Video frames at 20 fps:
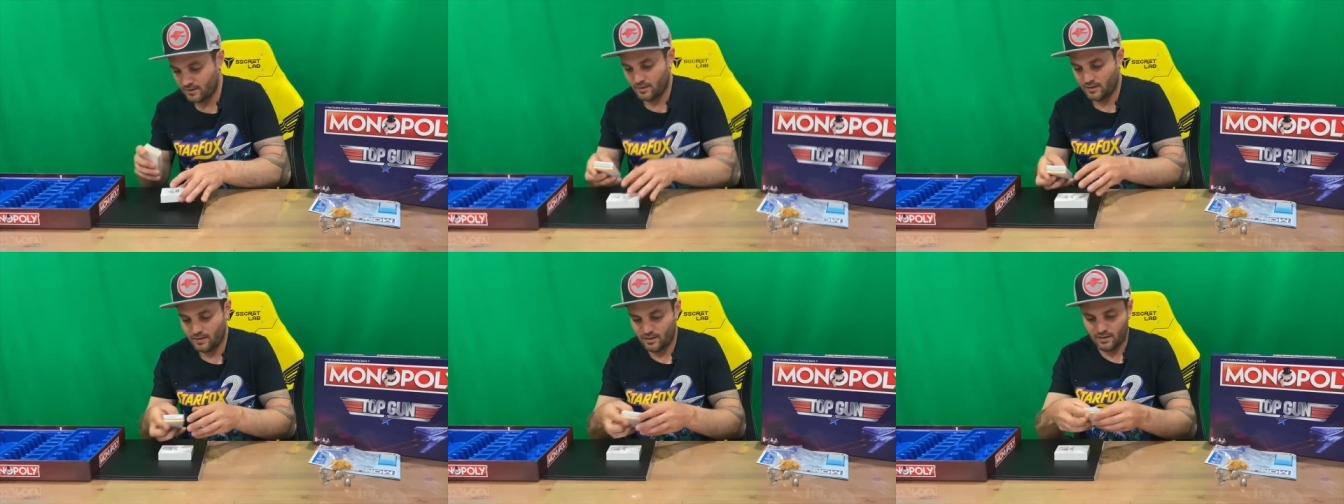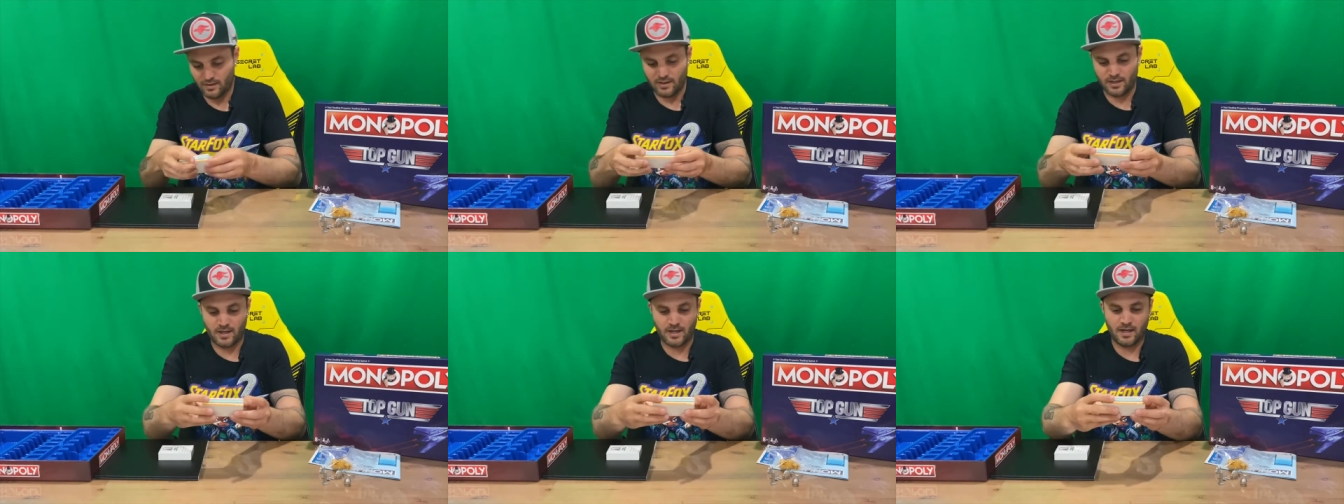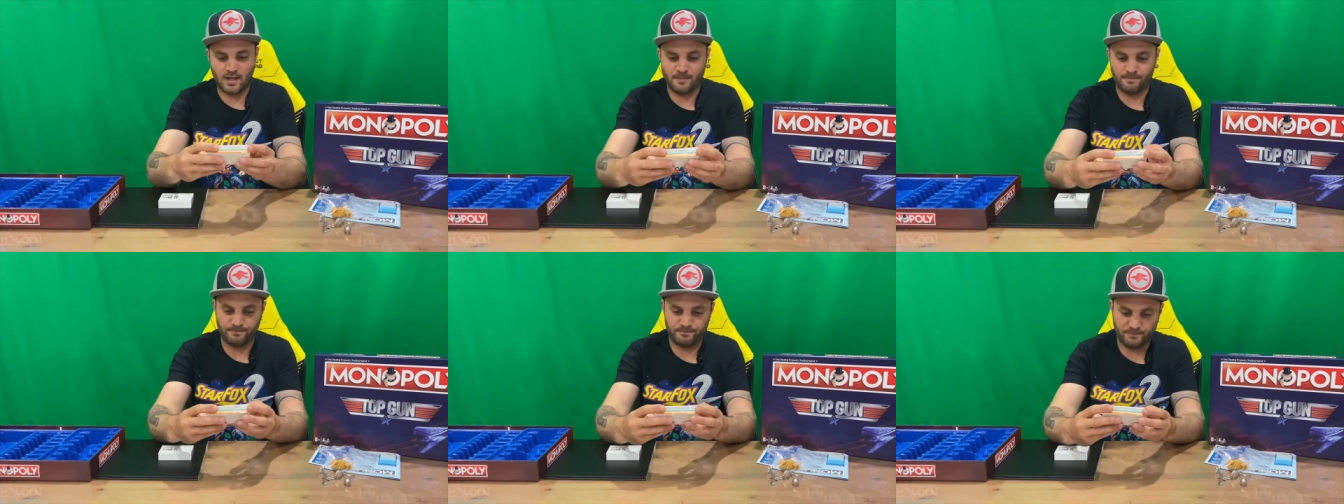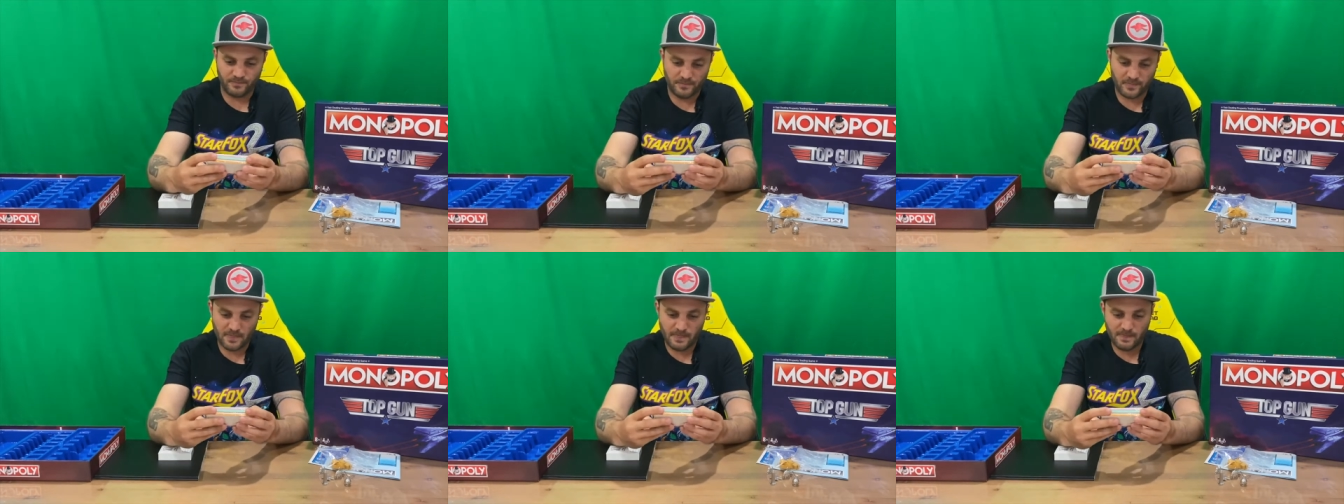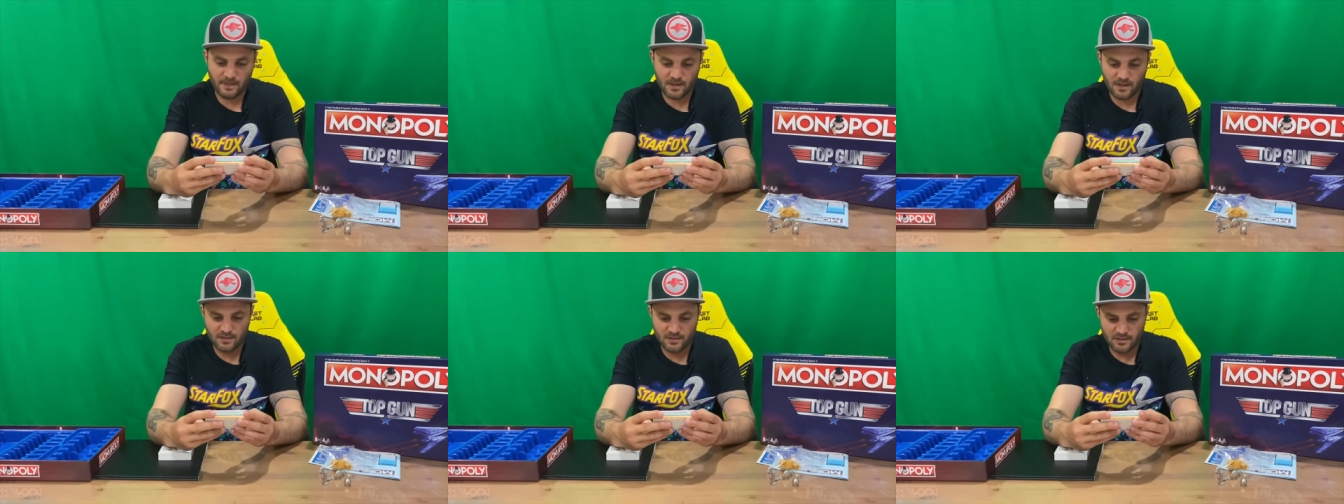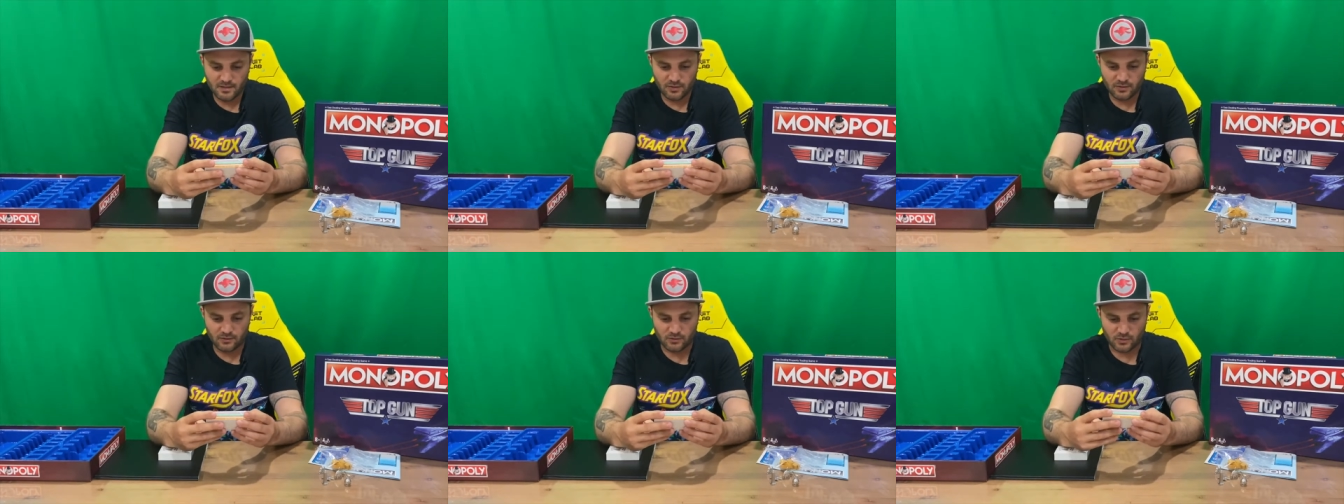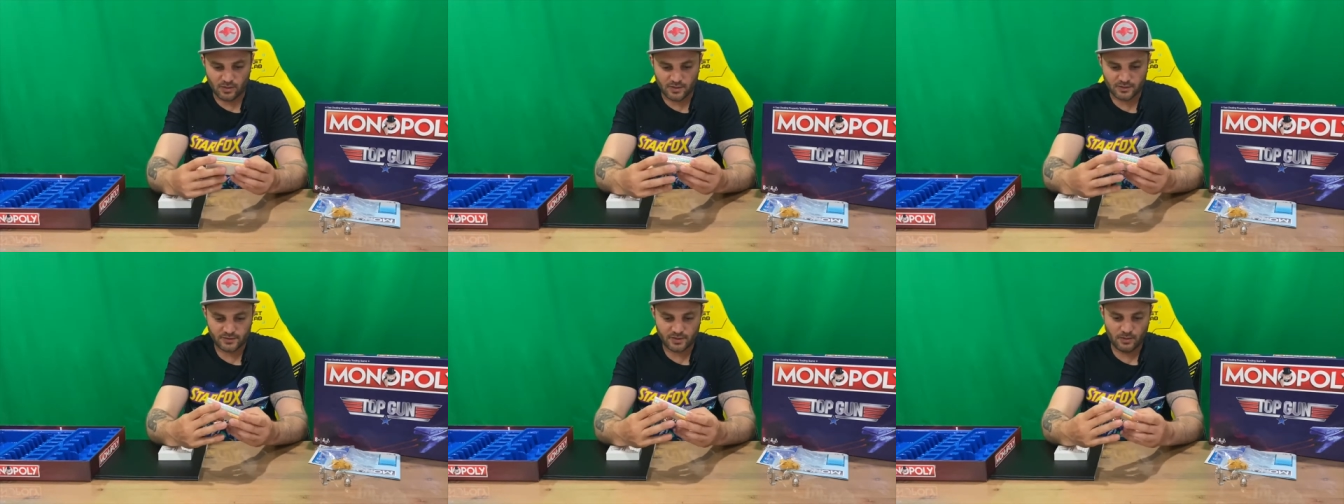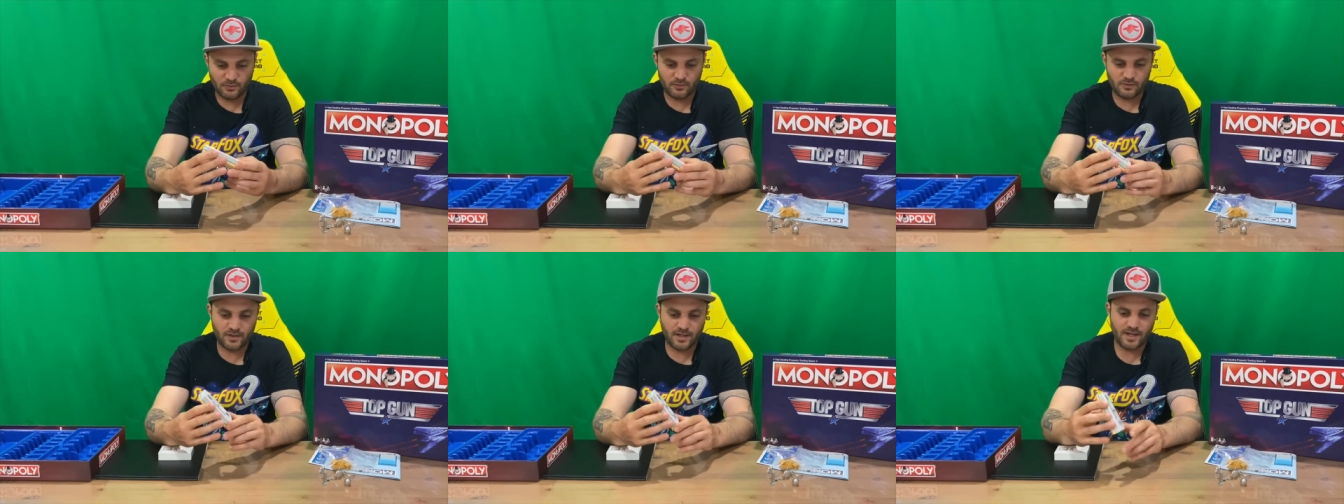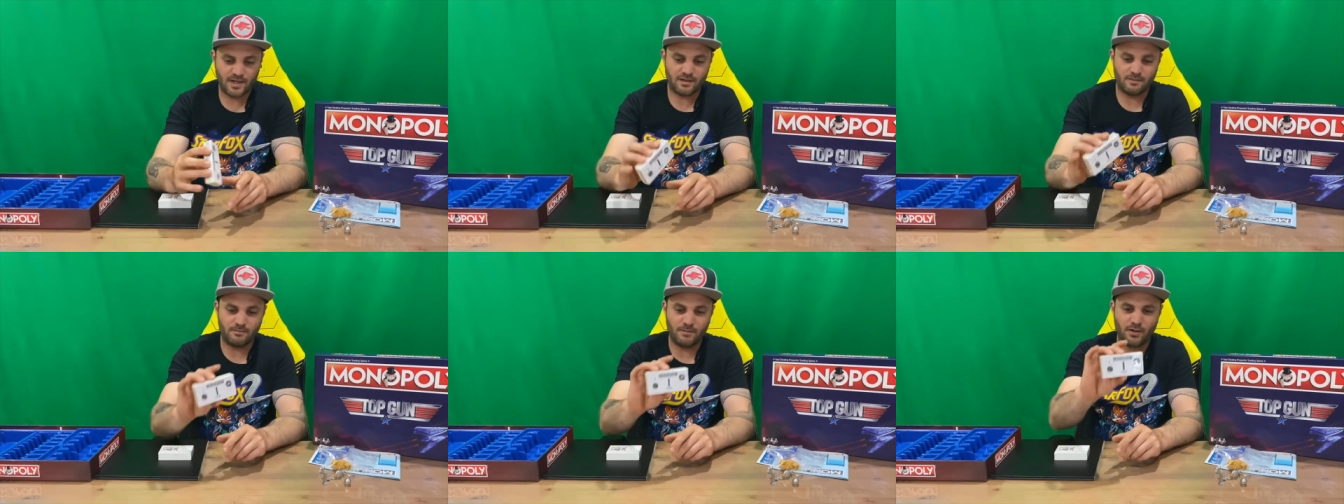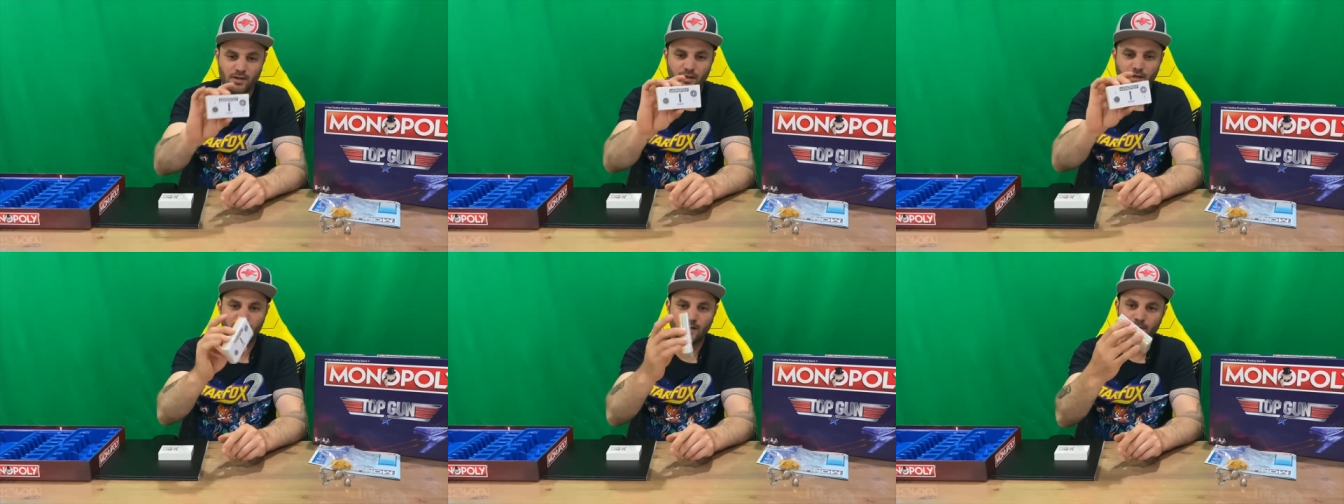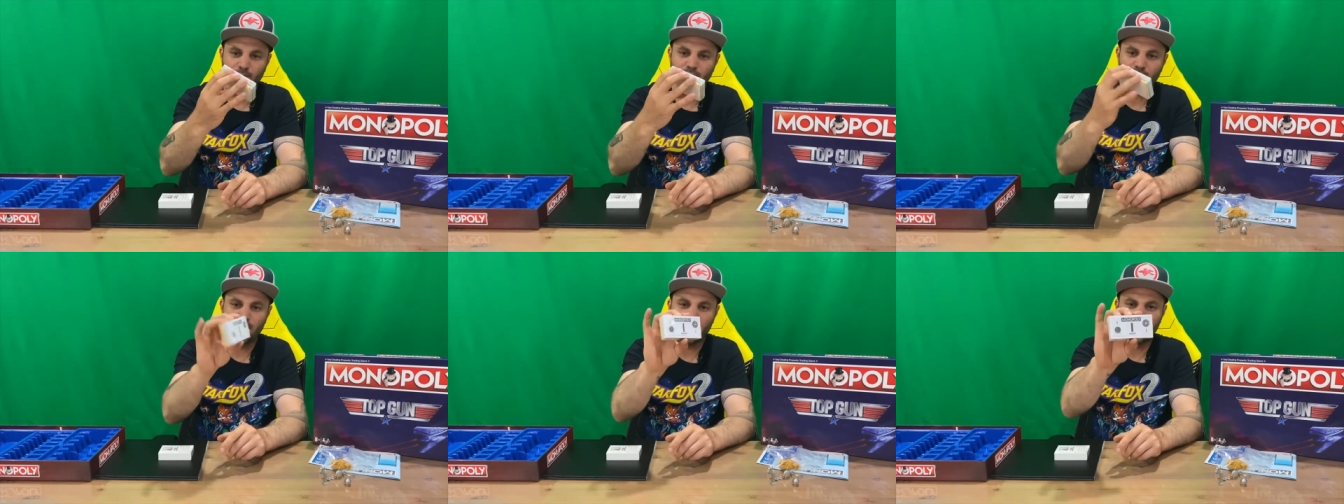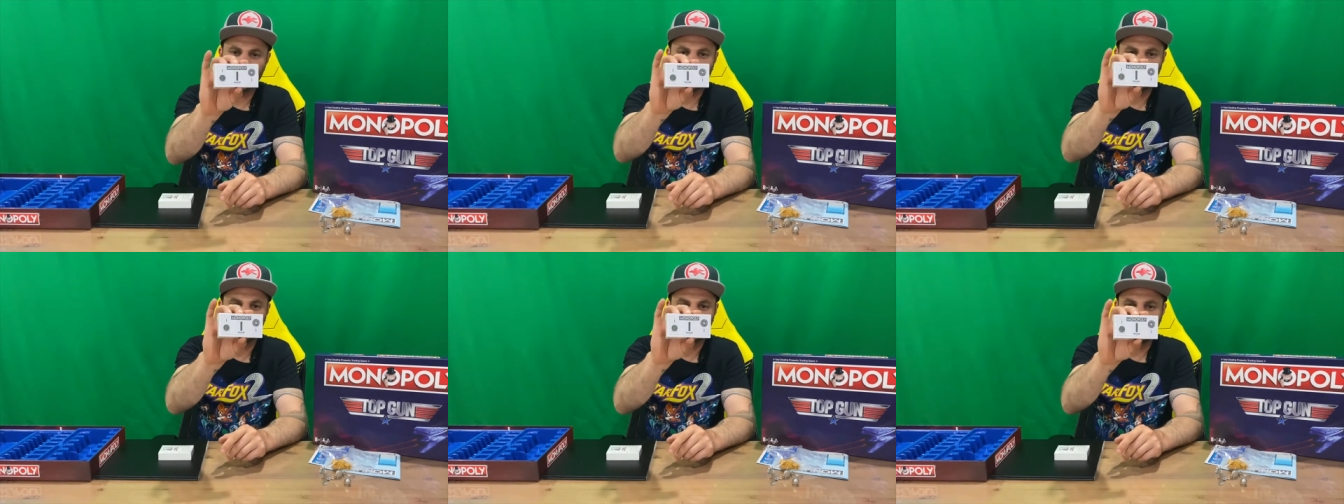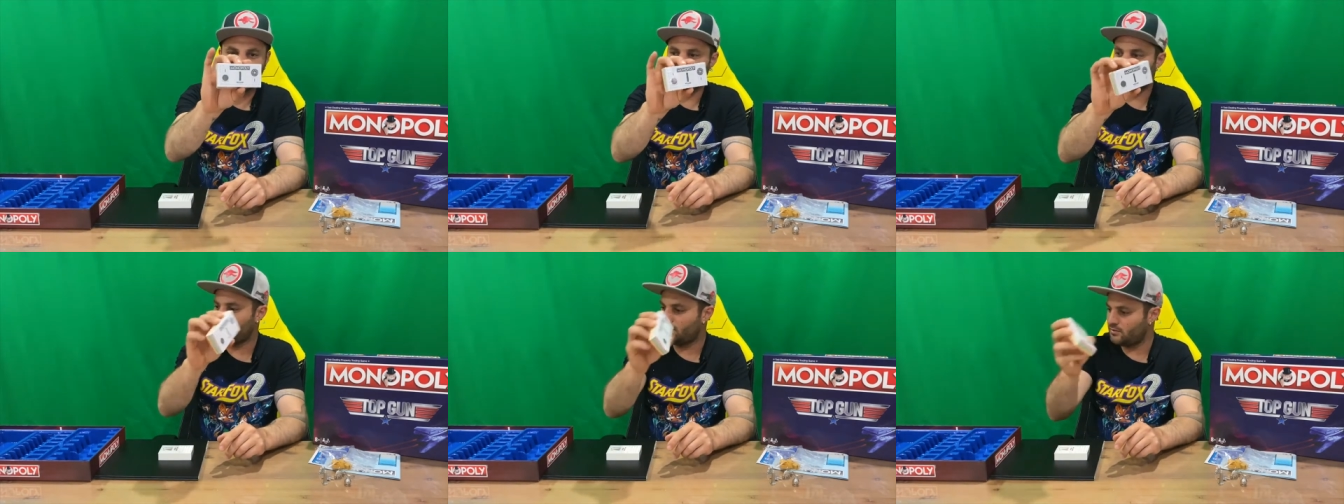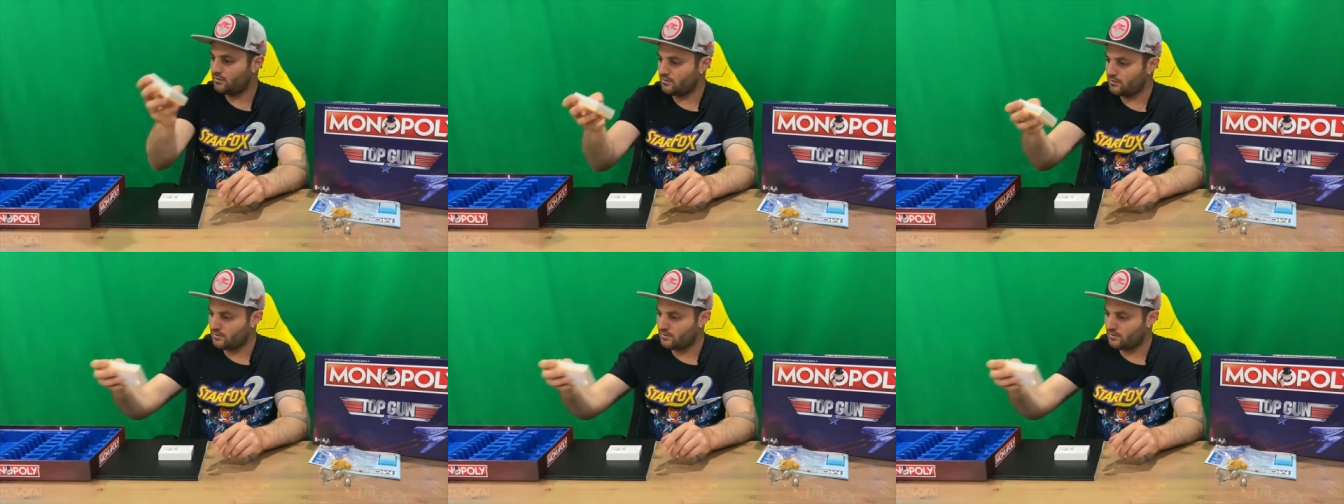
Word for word: Um, all right, so we've got our uh, money here, themed to